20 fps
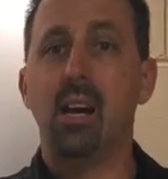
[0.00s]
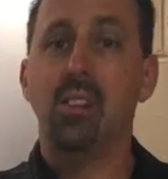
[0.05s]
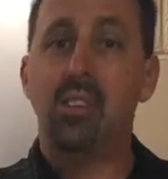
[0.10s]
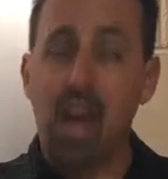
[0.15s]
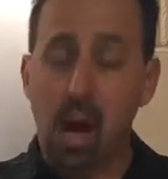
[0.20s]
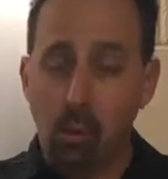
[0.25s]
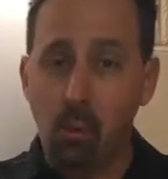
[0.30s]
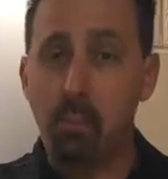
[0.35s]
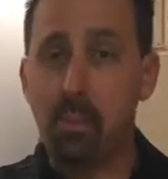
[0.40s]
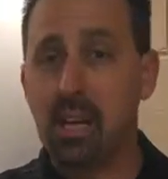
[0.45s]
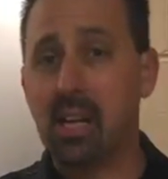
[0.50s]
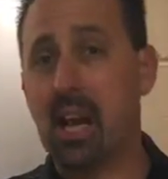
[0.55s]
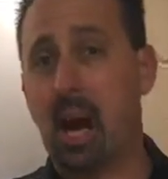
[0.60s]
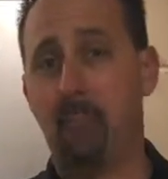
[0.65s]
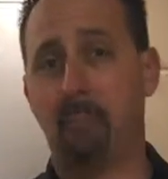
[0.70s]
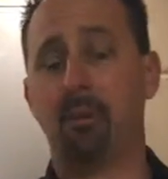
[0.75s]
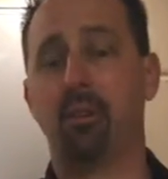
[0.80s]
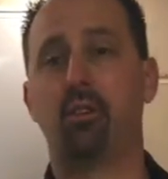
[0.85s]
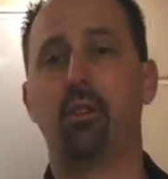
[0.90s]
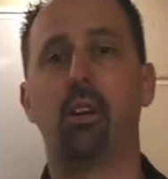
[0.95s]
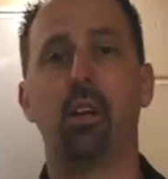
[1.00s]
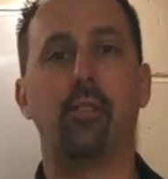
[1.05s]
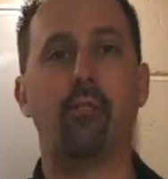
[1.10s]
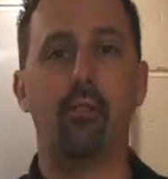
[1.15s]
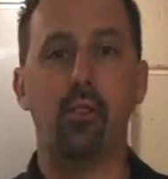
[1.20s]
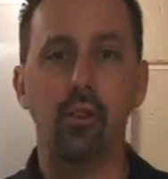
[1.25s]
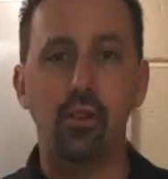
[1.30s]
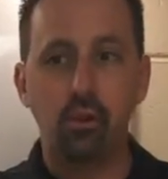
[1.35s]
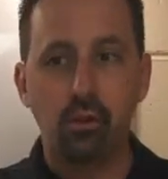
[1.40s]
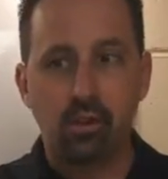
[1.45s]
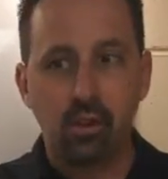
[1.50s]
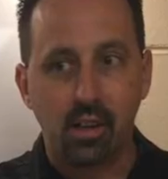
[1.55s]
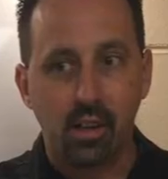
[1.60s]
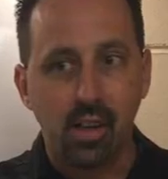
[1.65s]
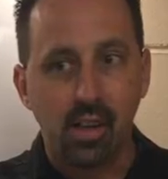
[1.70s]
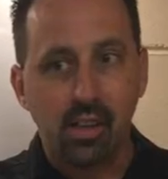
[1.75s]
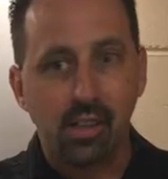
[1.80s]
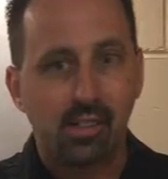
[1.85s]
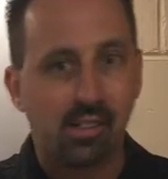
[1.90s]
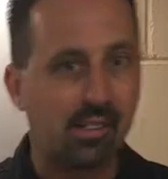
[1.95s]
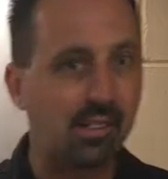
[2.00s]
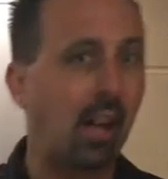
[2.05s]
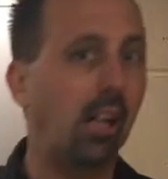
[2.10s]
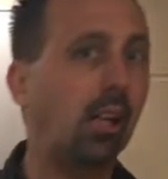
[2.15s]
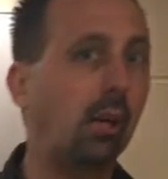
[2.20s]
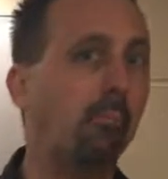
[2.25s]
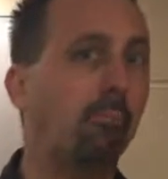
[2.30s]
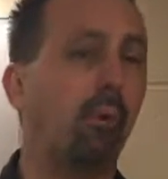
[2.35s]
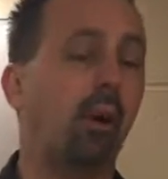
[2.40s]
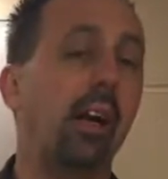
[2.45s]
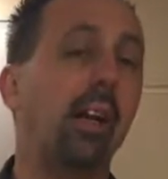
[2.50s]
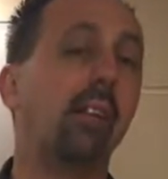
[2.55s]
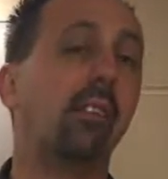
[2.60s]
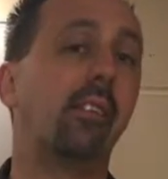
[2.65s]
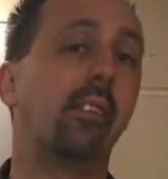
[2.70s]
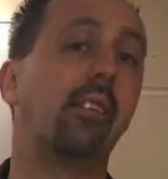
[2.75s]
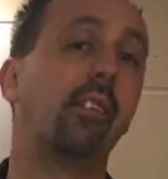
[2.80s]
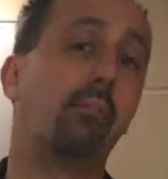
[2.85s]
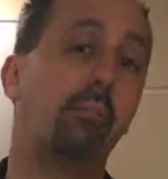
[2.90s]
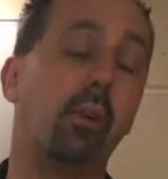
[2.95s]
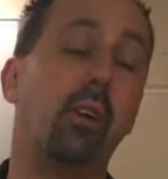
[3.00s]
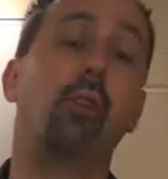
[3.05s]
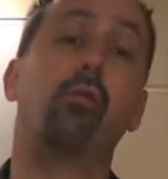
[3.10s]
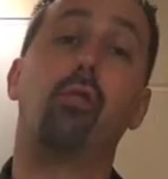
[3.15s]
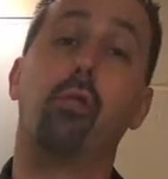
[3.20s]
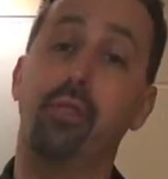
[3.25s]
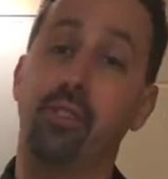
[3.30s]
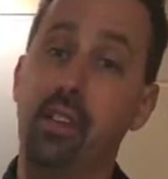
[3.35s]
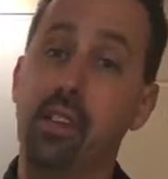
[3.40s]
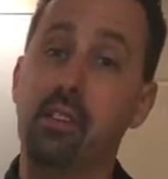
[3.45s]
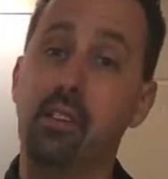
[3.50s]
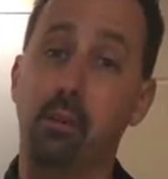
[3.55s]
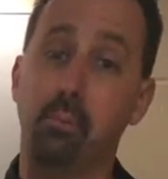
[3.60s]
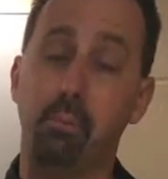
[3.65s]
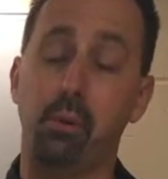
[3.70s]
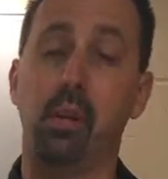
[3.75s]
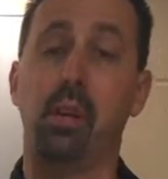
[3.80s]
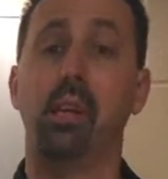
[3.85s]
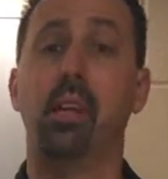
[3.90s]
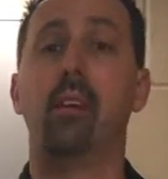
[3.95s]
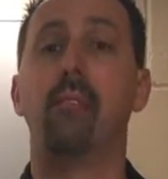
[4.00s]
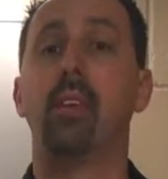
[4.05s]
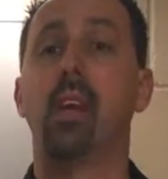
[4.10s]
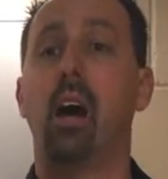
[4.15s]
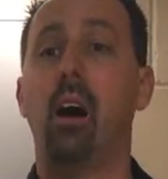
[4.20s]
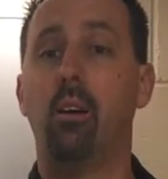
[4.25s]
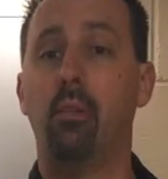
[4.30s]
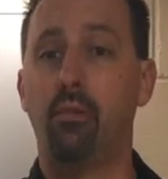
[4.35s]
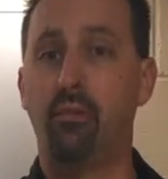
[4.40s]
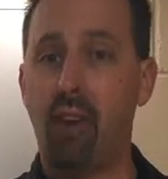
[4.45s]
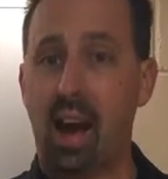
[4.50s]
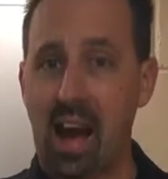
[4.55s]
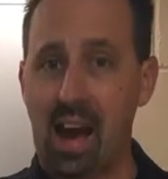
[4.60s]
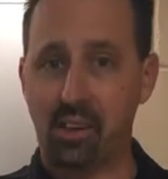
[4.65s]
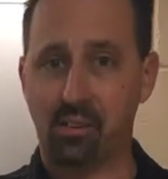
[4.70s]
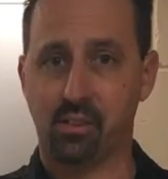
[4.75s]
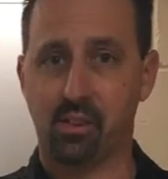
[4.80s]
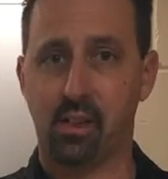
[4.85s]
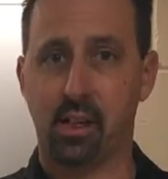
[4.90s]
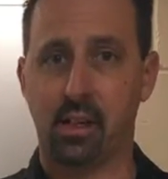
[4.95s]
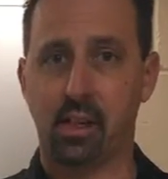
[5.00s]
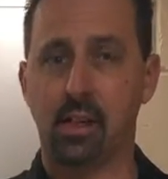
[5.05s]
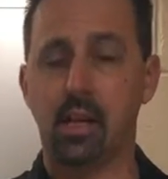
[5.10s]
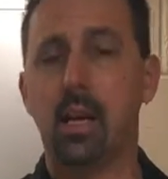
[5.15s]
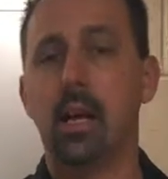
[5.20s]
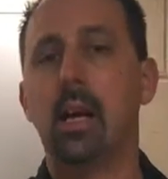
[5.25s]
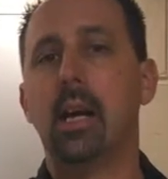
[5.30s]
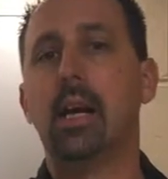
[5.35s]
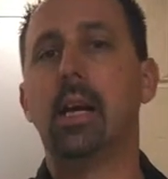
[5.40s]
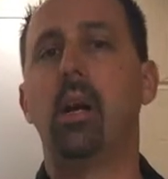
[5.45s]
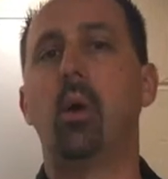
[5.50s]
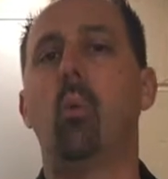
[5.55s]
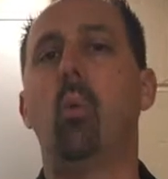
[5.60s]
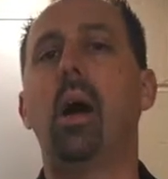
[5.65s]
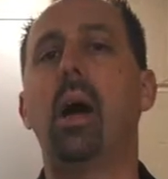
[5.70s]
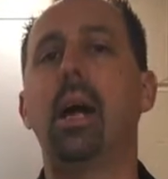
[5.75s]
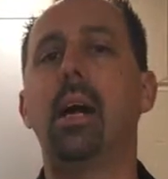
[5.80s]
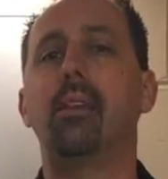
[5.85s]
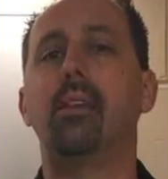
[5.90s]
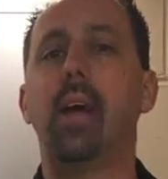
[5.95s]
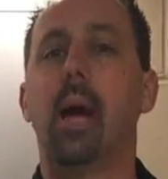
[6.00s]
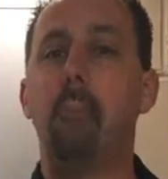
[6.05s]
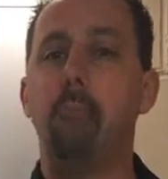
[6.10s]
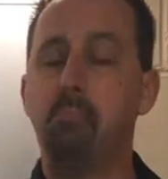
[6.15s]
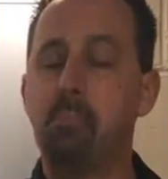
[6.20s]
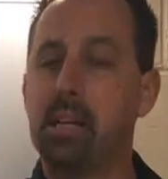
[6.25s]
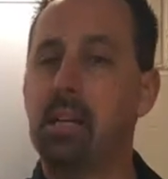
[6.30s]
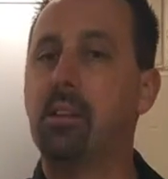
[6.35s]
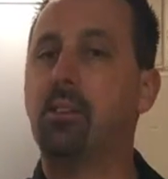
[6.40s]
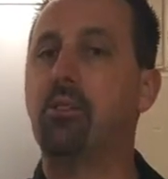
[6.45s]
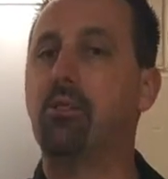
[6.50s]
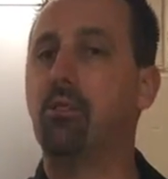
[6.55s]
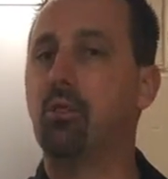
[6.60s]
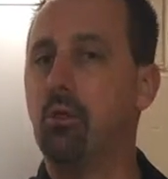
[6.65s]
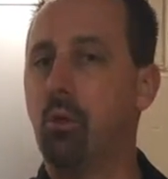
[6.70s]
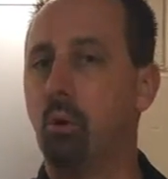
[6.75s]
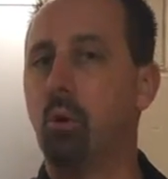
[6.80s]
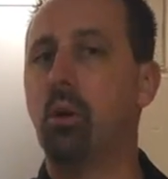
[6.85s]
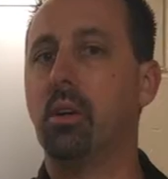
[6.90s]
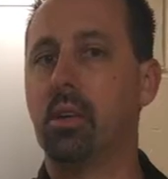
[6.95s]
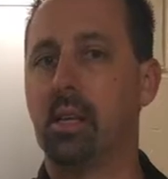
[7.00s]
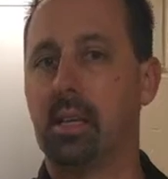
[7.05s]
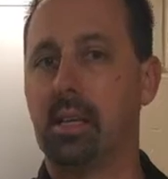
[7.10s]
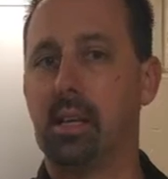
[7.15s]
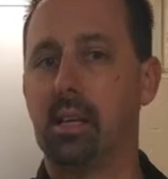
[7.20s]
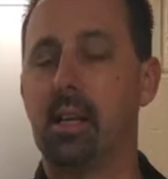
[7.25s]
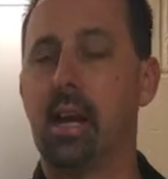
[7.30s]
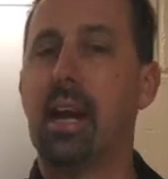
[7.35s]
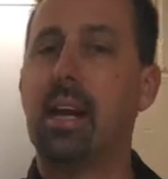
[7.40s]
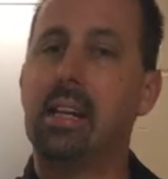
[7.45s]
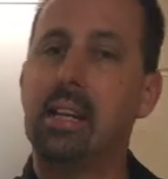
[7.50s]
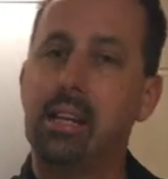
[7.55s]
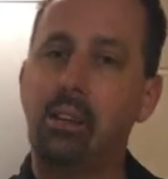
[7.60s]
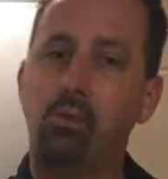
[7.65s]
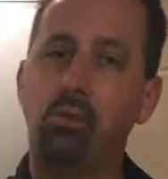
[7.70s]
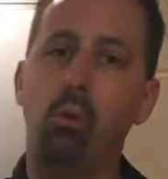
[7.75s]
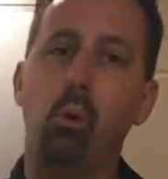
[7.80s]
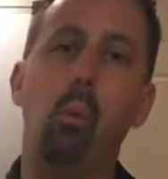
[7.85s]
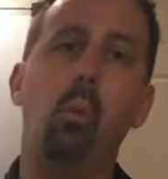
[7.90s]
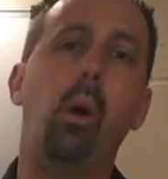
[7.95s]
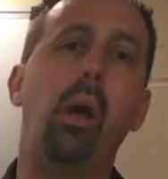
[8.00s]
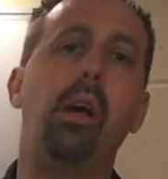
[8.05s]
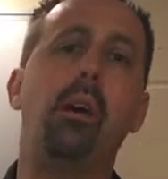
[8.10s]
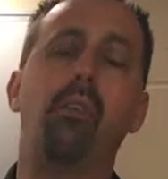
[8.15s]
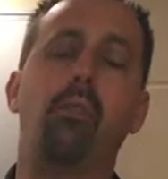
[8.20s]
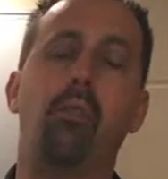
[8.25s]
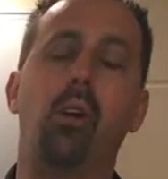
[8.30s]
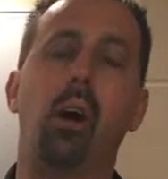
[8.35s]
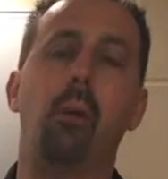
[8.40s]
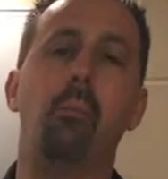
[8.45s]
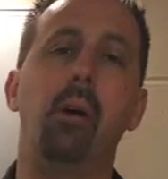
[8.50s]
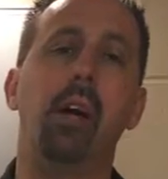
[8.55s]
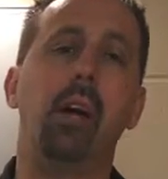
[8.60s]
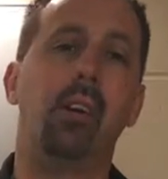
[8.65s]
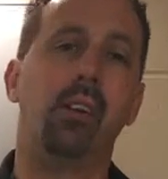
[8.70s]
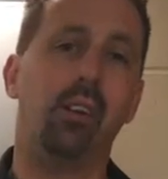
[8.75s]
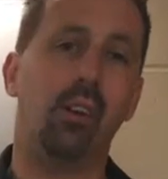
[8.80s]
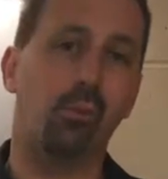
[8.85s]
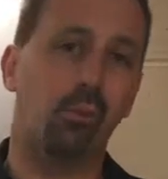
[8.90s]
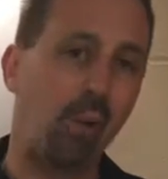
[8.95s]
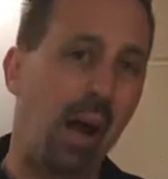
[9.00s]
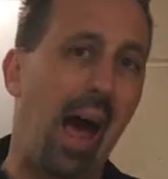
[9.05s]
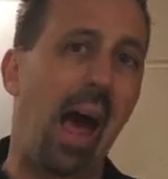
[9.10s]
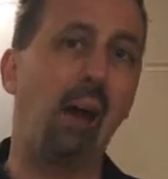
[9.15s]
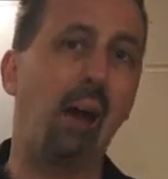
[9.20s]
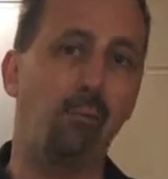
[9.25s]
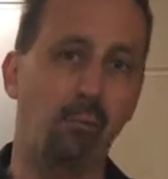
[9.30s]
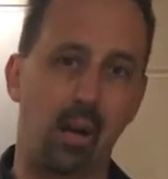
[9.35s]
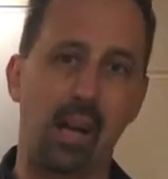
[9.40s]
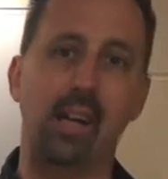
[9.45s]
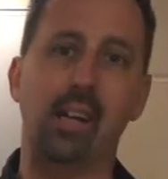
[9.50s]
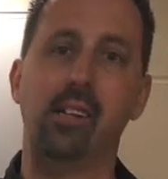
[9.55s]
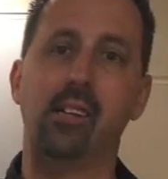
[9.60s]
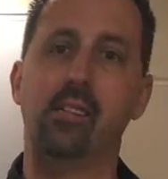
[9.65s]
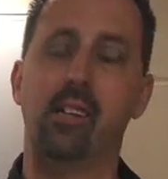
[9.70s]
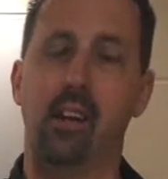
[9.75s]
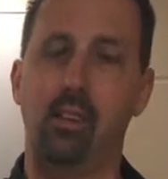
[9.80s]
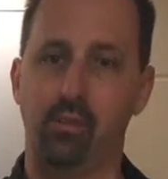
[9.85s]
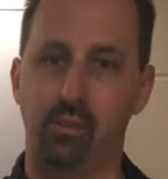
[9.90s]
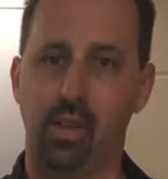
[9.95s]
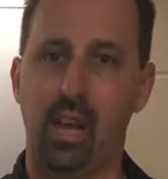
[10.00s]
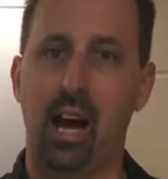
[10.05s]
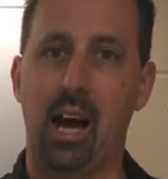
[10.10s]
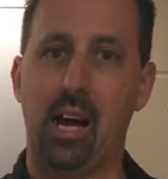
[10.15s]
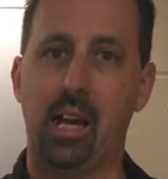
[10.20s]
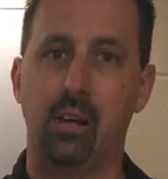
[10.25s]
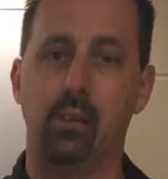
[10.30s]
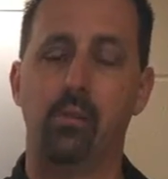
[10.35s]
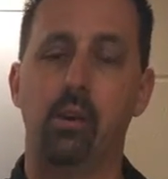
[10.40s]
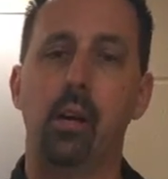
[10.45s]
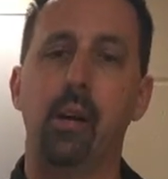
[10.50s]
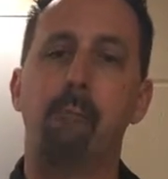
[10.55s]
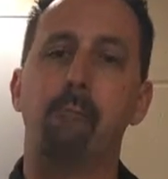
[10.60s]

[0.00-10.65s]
That would be an opportunity for you to celebrate the spiritual discipline of fasting in a way that meets your need and gets you away from the rat race of life